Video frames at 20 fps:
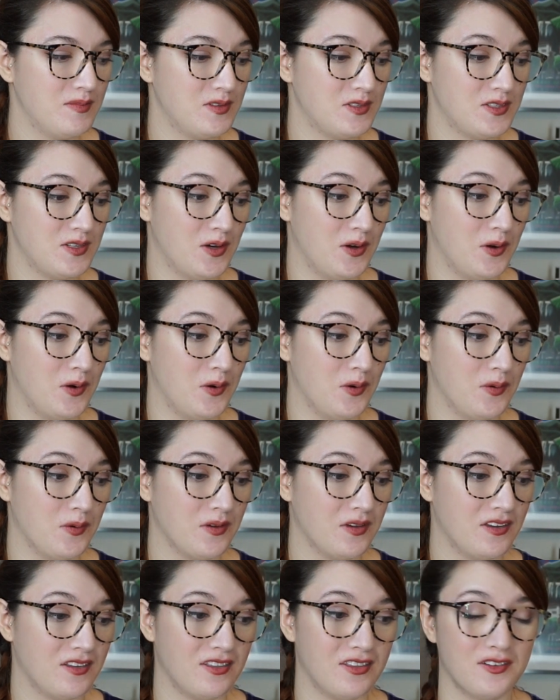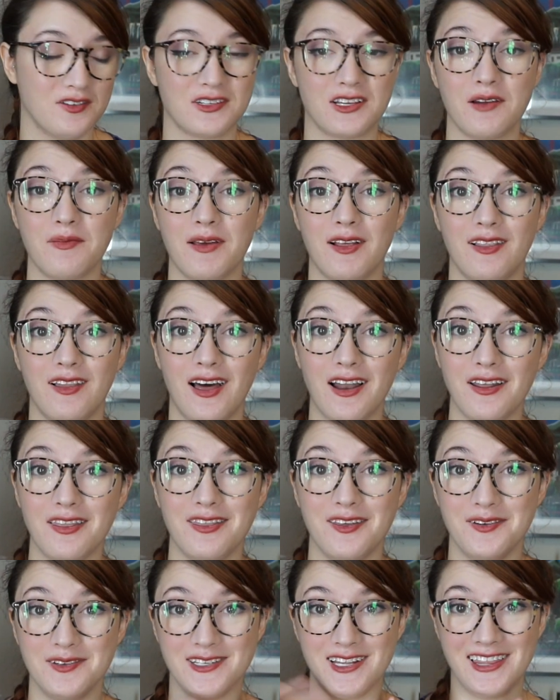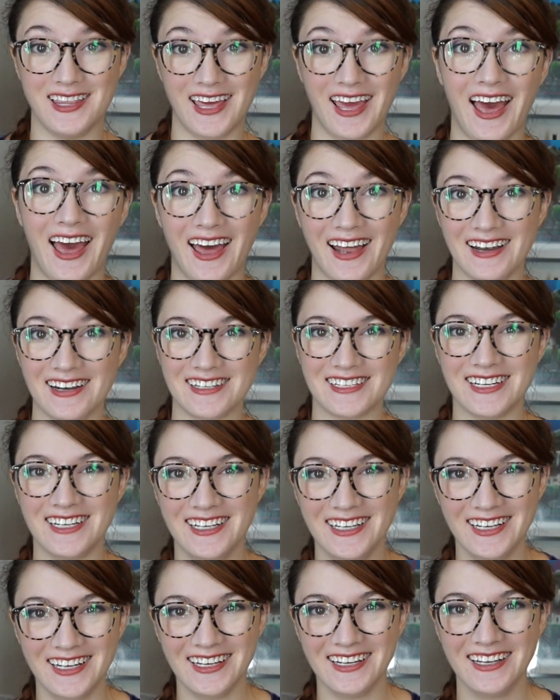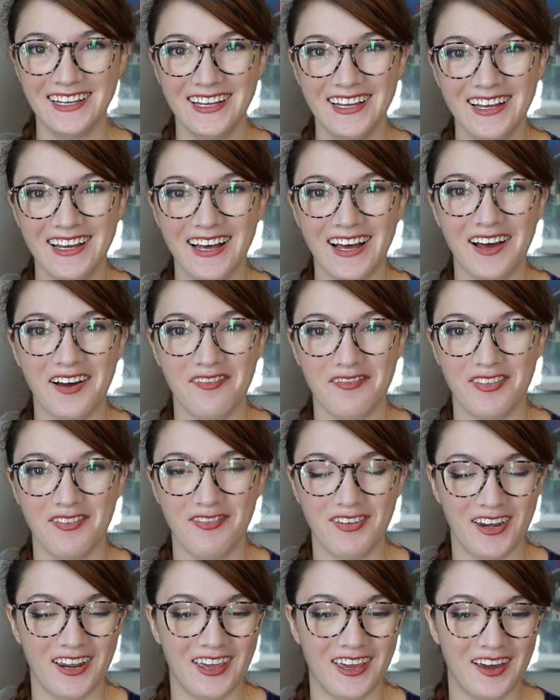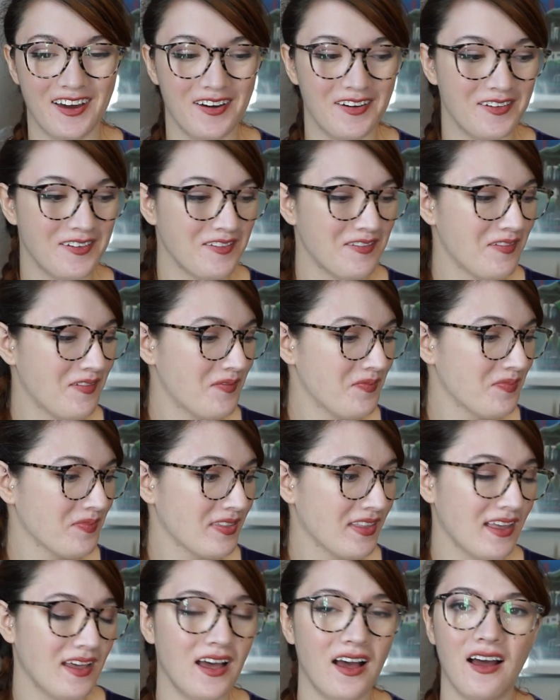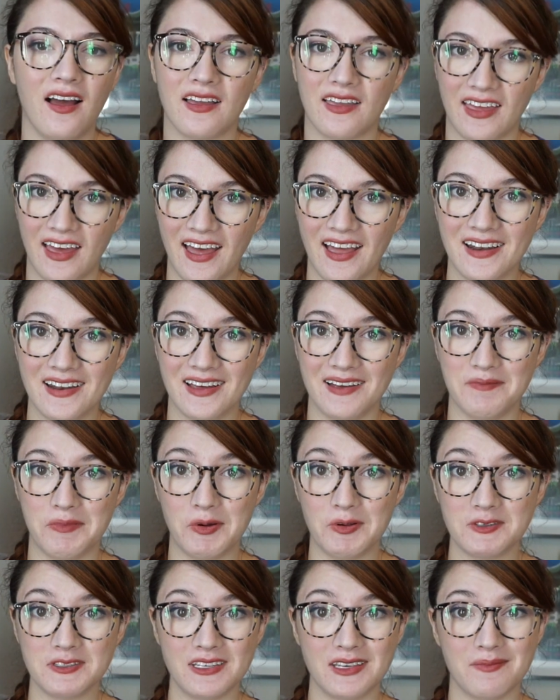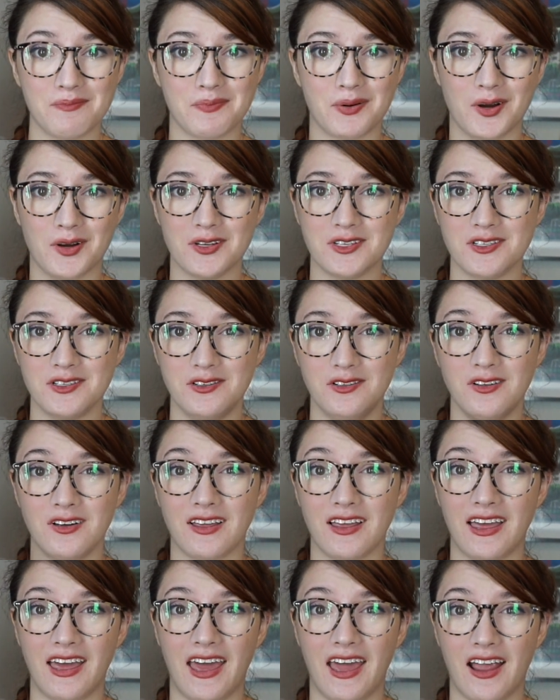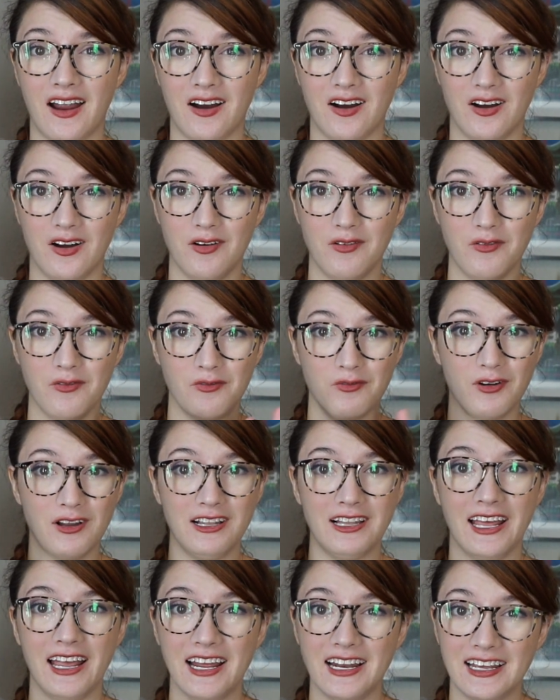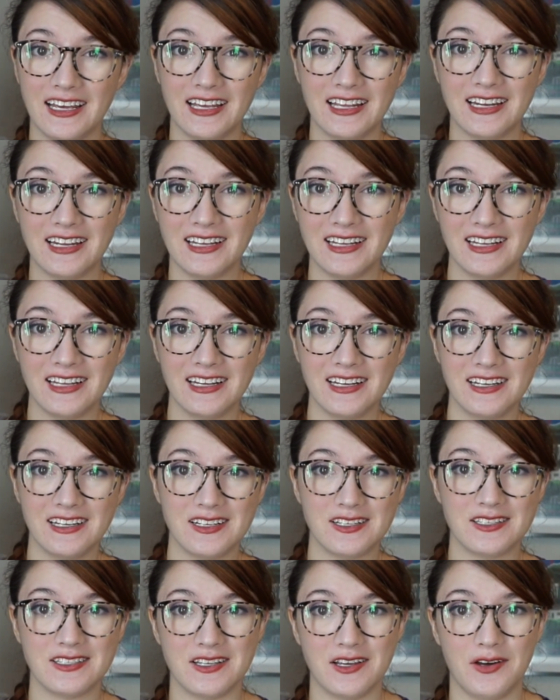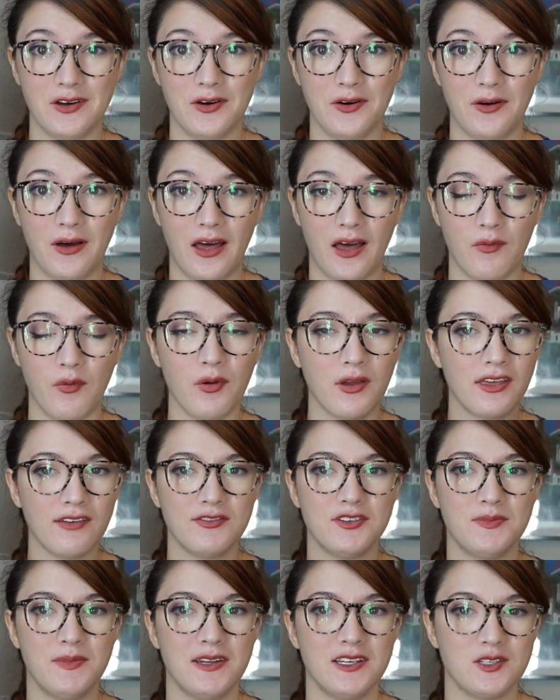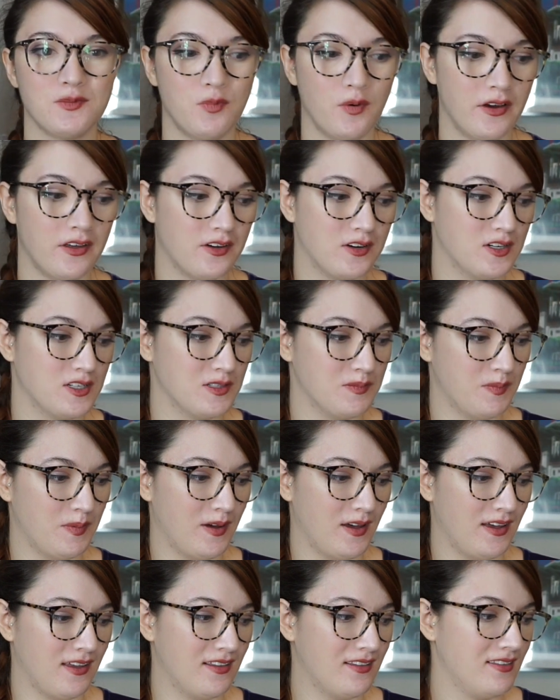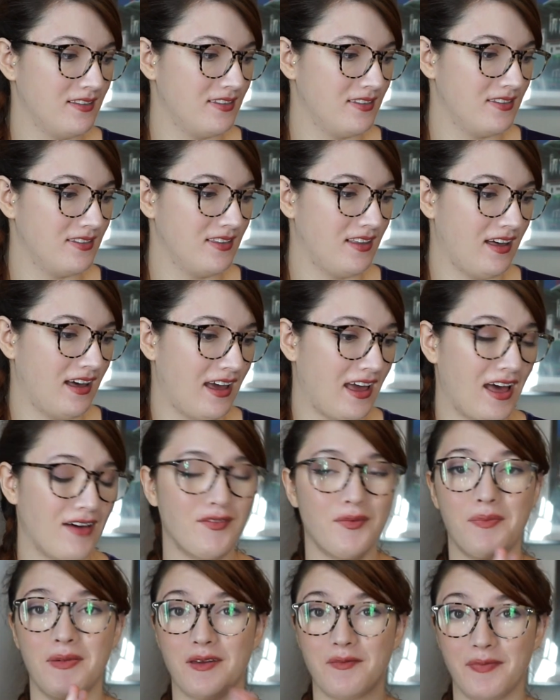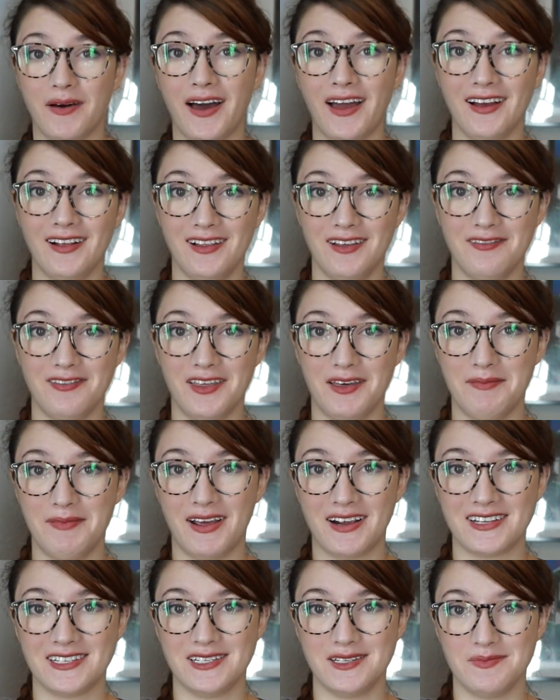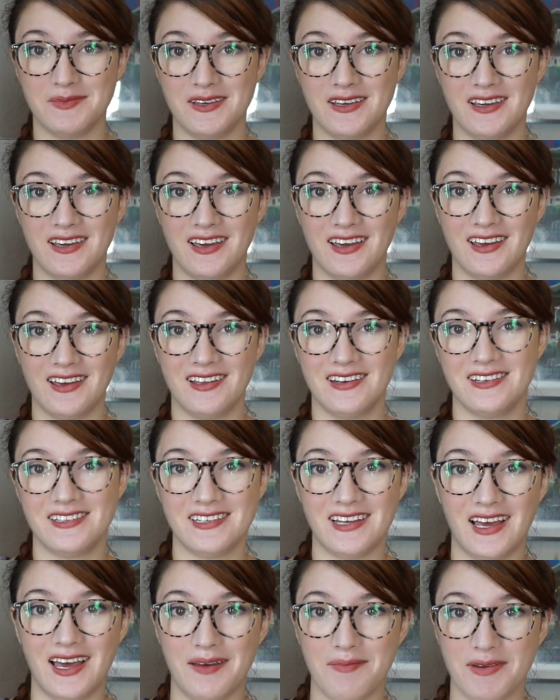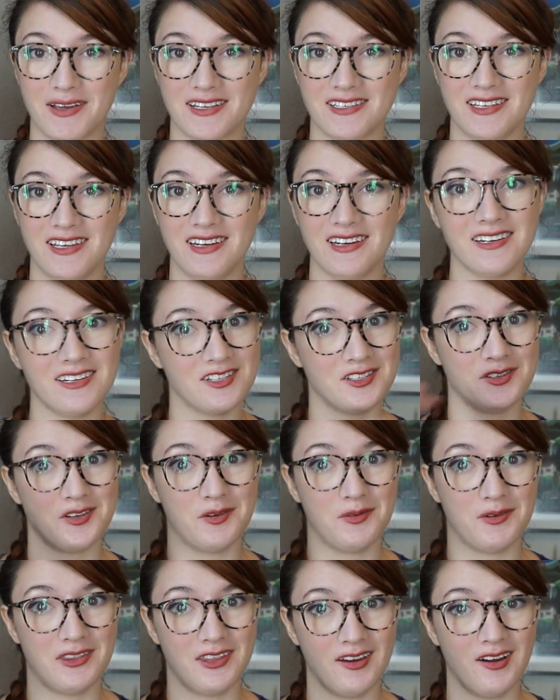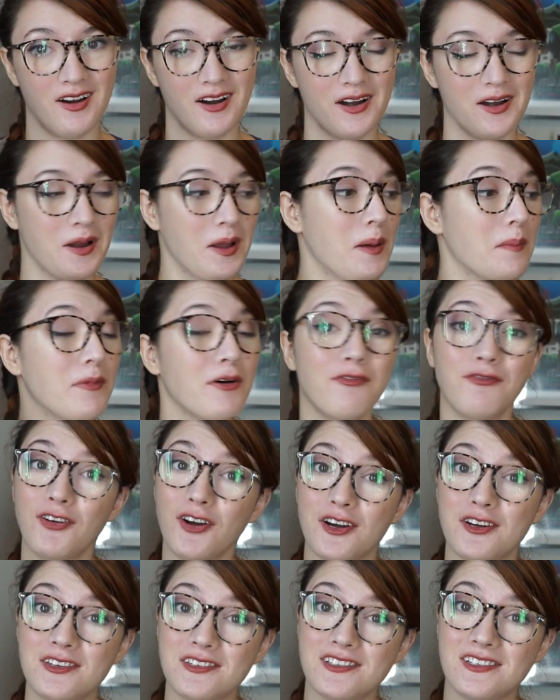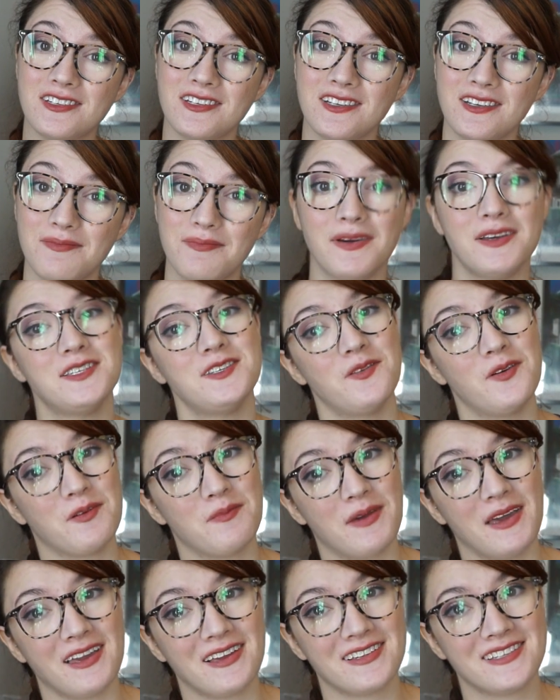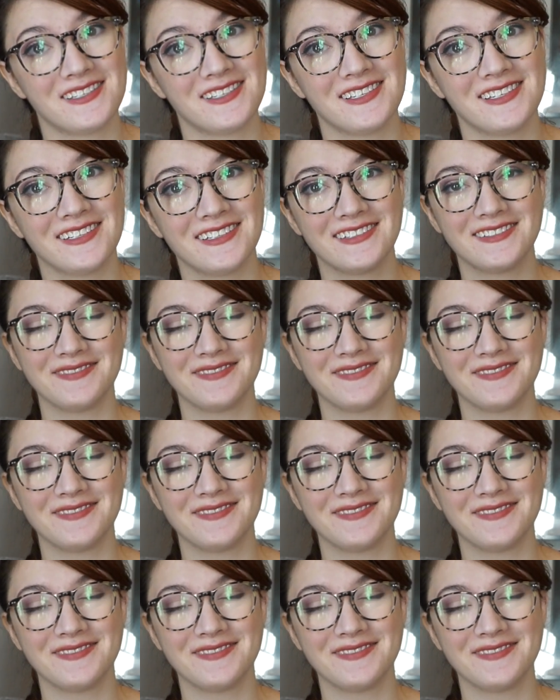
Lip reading: So there's going to be a lot of those at the end of the video. Again, mostly personal care related, so I won't give too many spoilers, but I have a big pile of them next to me and I'm excited to show you what they are. But first, my sewing makes.